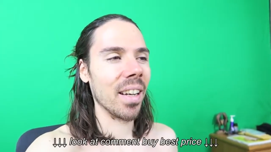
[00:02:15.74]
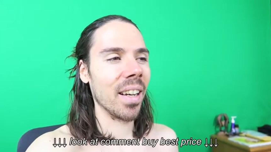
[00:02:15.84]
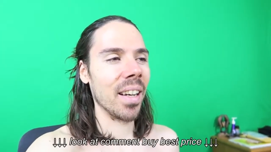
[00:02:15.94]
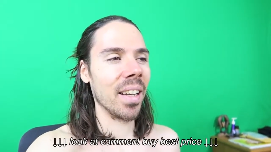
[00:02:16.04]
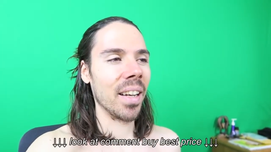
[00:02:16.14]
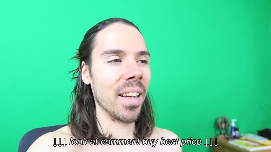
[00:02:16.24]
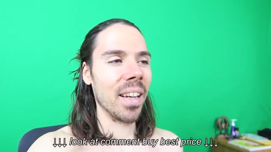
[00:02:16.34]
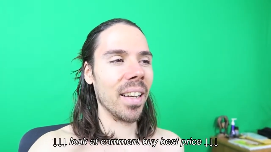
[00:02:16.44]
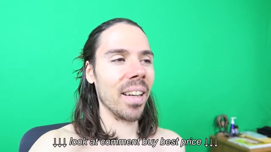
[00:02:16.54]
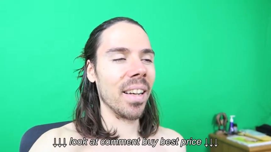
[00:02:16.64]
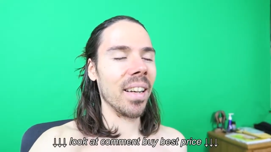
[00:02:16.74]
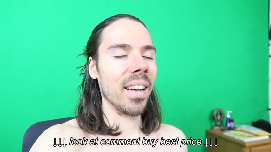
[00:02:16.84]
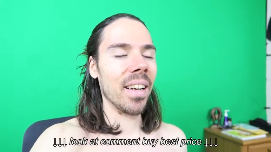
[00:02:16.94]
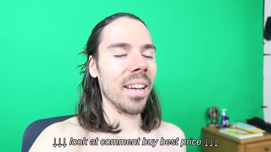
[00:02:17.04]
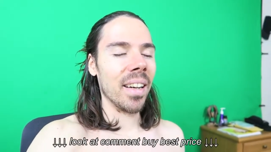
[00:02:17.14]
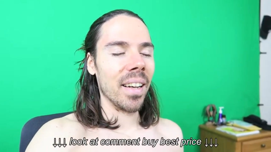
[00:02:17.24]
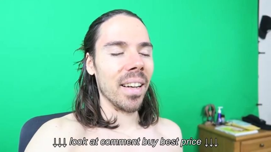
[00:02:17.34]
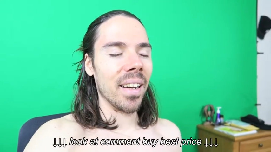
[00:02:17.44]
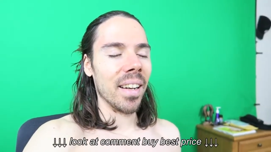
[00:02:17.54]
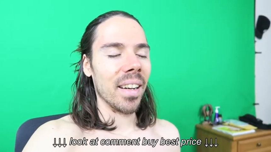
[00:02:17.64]

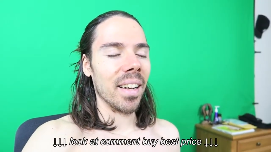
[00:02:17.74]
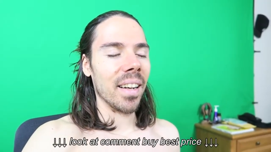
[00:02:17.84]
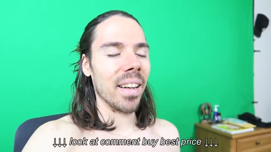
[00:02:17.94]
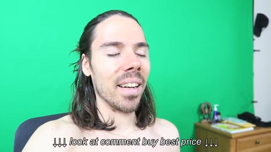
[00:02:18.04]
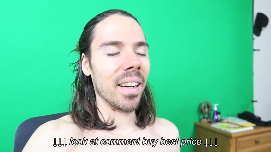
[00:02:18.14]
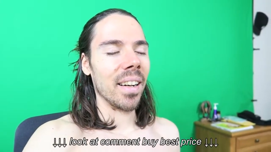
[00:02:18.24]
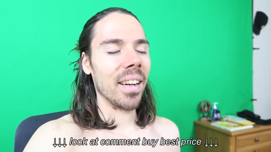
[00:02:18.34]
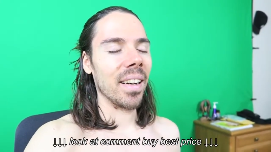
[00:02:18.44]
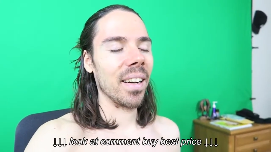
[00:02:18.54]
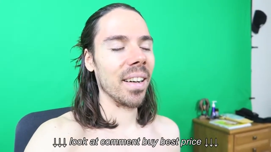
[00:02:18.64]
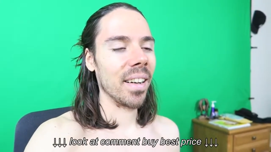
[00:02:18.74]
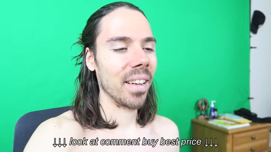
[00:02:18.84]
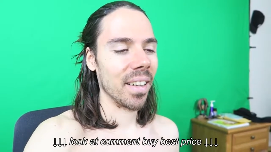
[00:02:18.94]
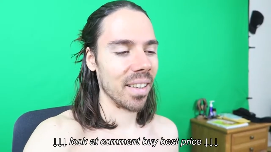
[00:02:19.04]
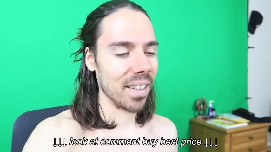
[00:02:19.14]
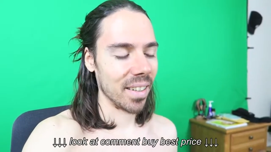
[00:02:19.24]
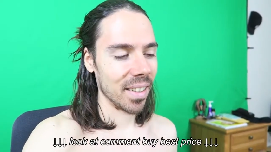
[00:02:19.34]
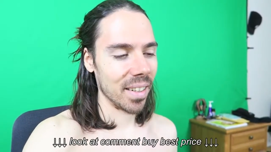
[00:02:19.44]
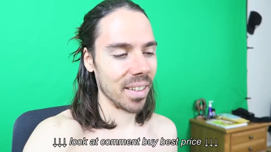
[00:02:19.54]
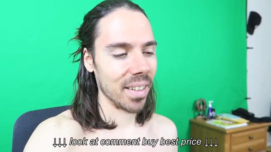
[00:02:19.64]

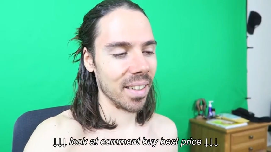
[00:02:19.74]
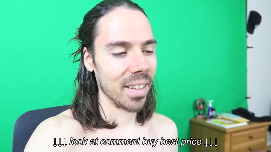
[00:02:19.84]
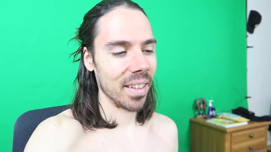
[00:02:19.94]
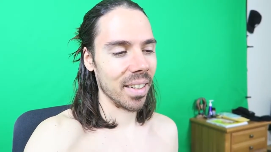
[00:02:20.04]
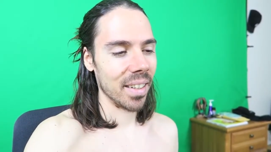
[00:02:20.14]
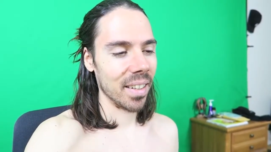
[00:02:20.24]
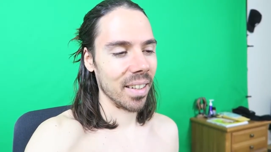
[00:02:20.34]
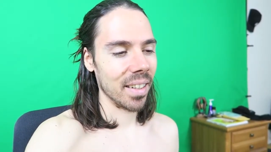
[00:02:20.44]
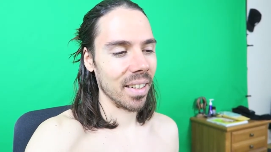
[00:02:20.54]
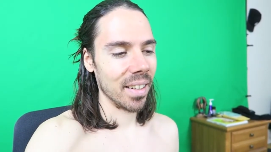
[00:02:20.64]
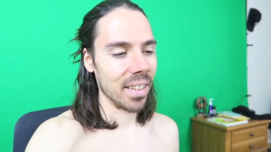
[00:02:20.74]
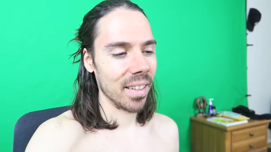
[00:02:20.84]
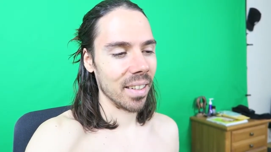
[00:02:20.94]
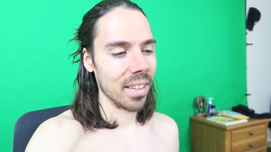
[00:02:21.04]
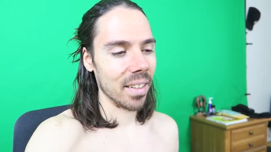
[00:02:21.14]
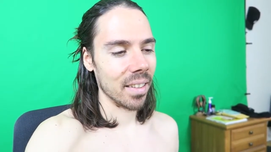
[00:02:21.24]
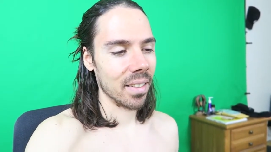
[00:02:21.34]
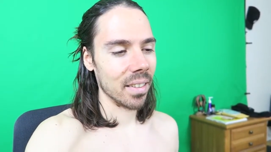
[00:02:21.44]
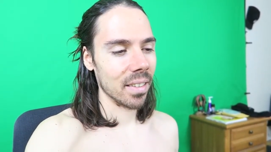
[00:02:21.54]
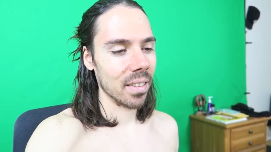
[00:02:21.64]

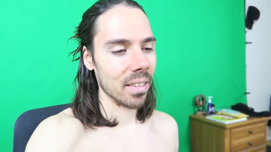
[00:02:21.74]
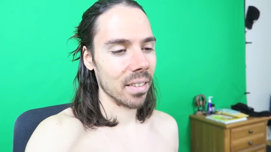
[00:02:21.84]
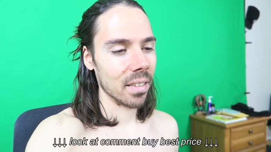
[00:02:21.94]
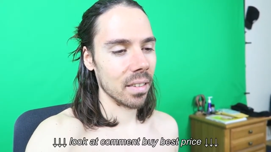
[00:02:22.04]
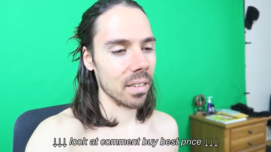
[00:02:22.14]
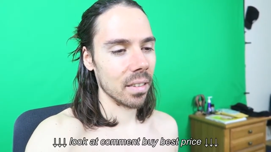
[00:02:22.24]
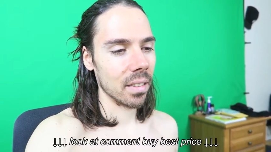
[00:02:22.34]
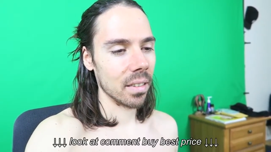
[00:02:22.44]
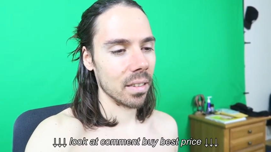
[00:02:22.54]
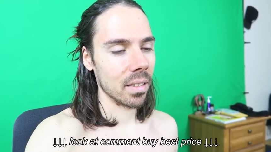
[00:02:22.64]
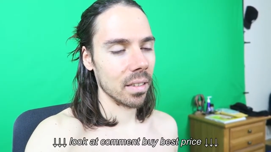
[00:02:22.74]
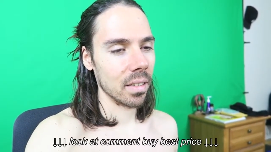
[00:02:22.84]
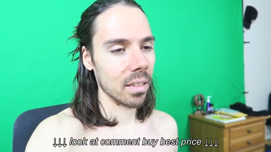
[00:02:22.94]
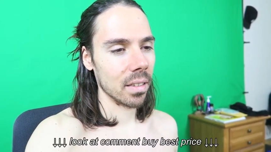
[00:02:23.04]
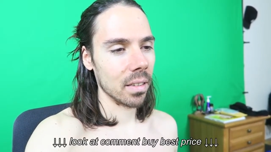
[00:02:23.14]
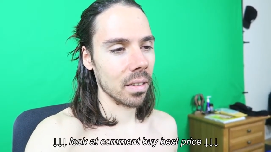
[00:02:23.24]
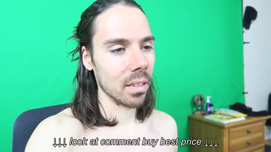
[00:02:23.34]
Nobody speaks.